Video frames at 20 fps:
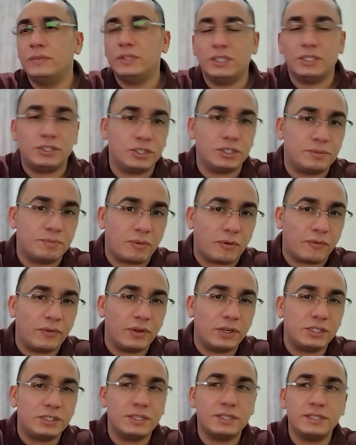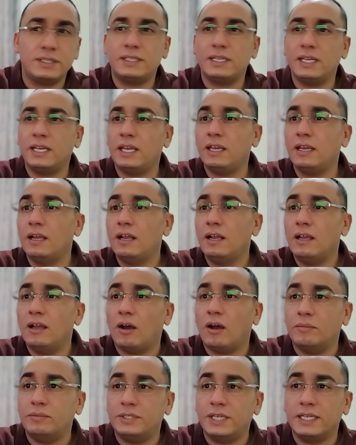teachers' proficiency,
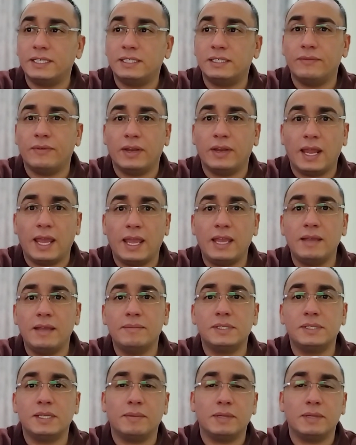objective and aims,